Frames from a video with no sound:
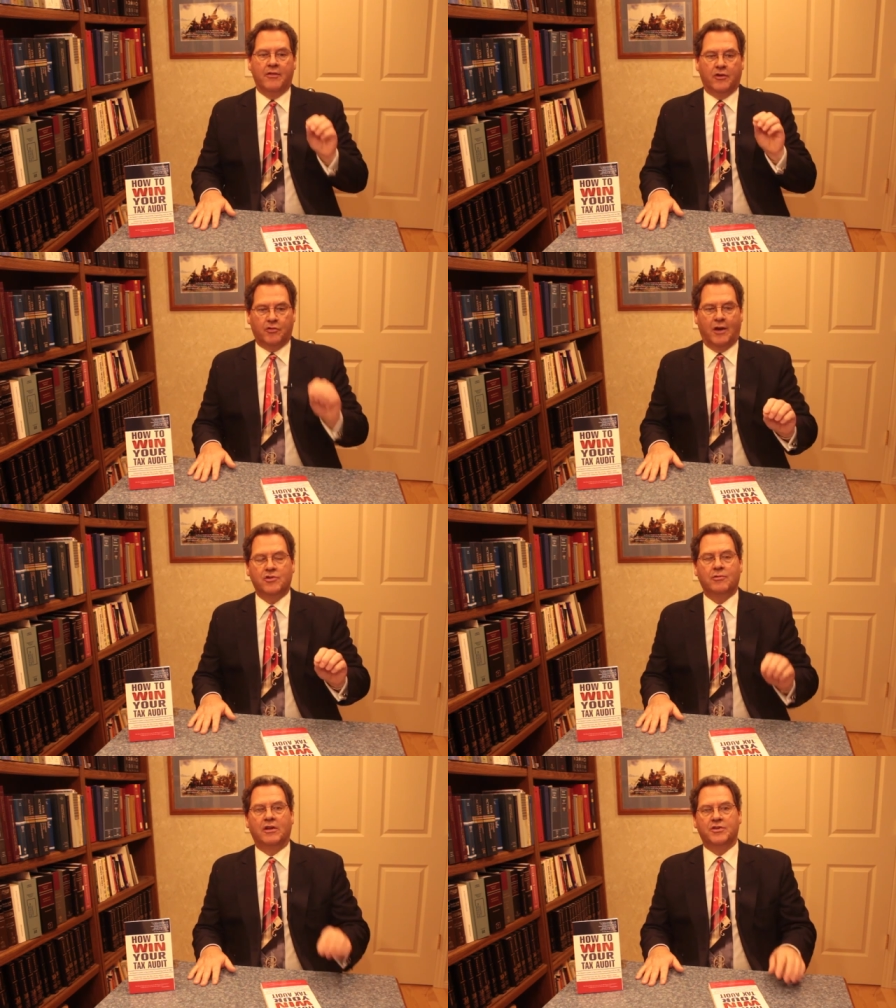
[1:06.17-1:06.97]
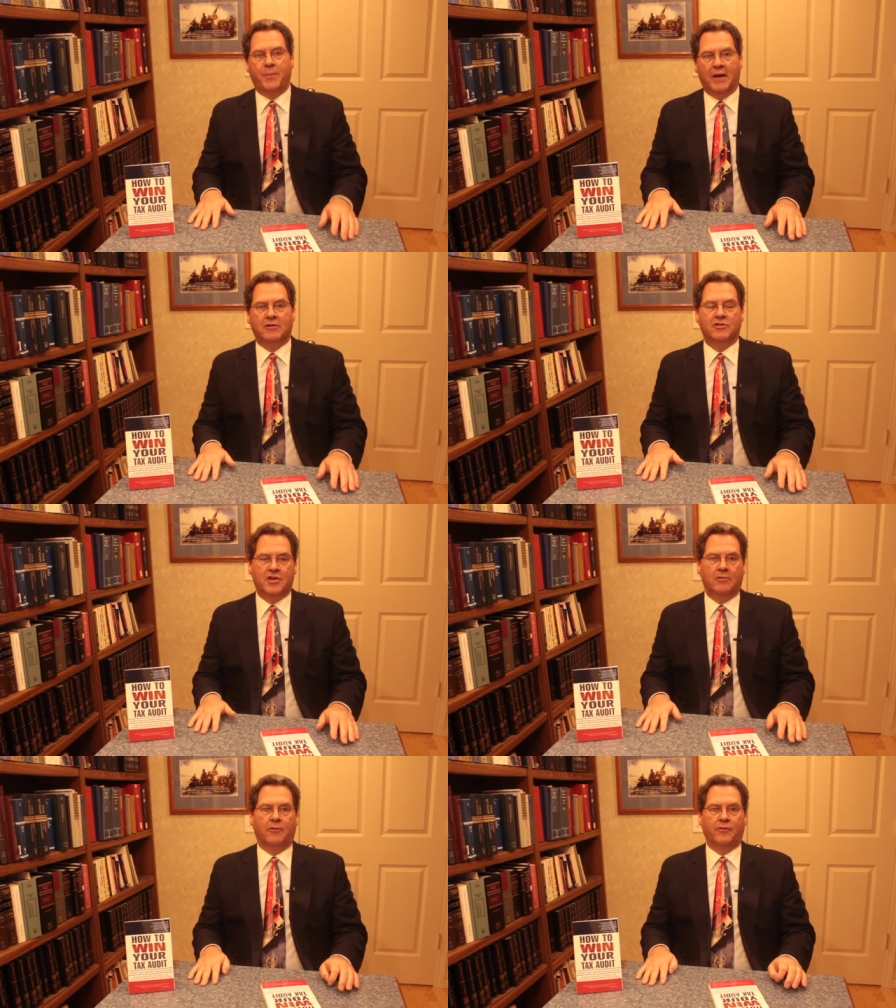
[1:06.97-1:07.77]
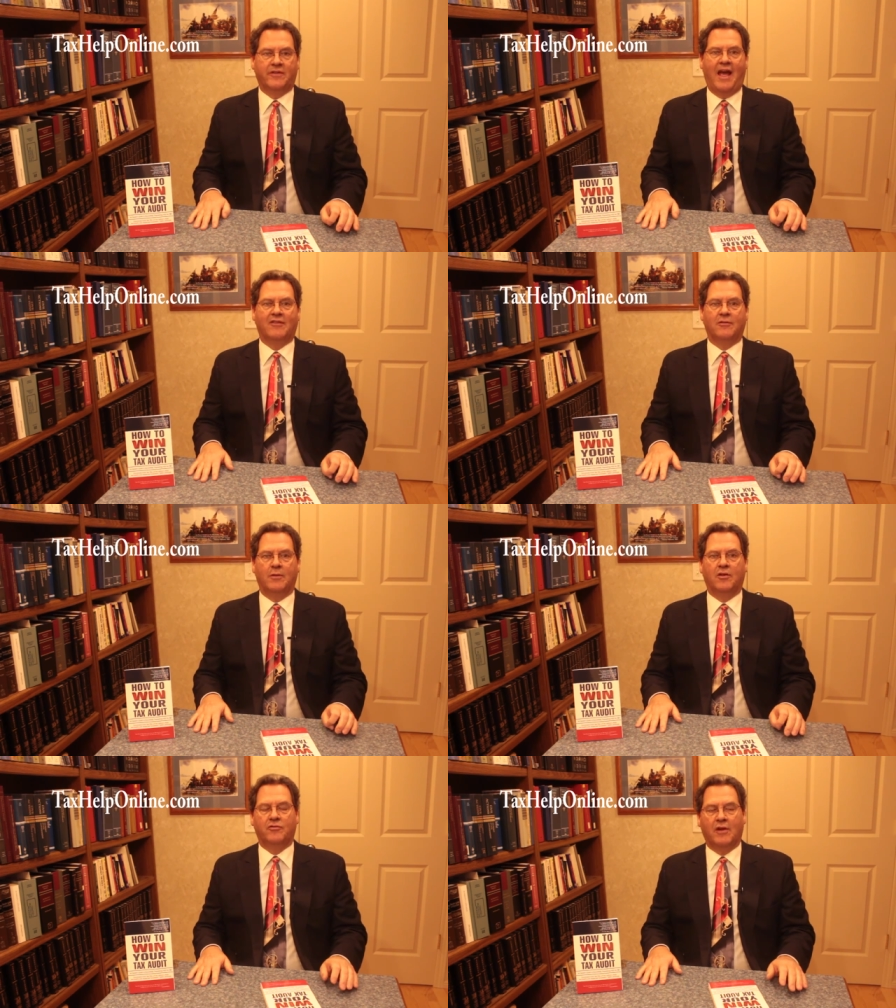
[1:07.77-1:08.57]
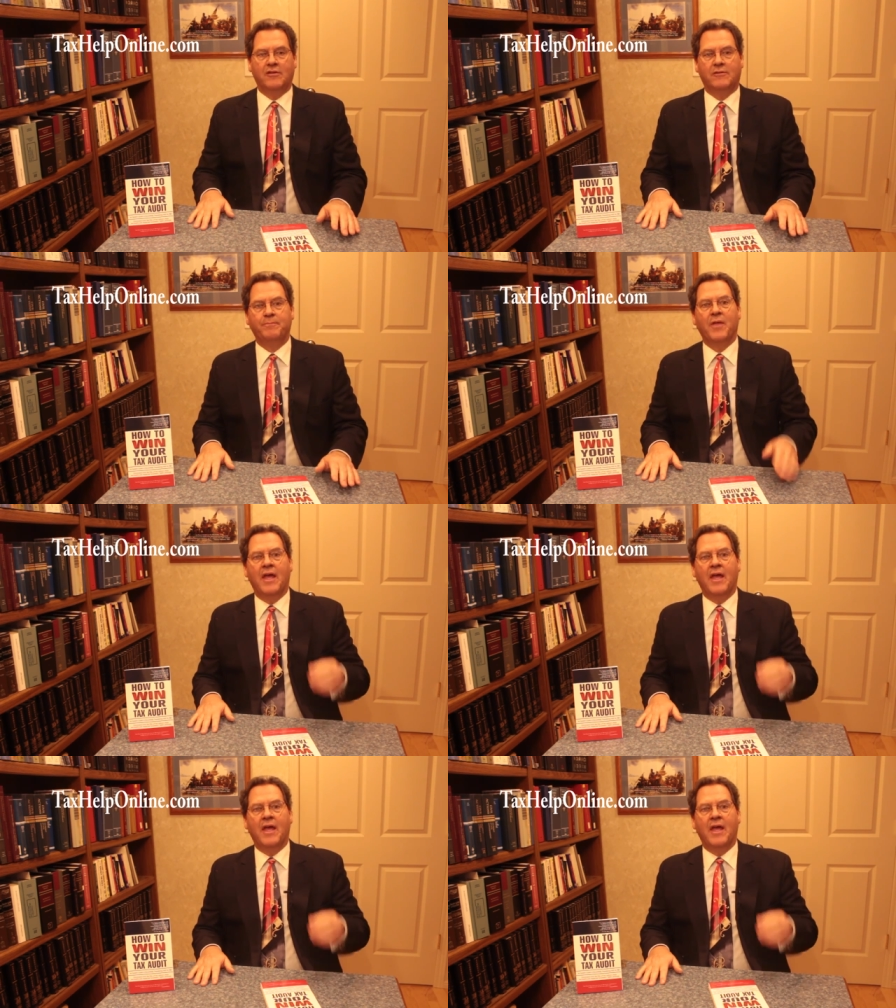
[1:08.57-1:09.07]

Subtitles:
The Treasury Inspector General for Tax Administration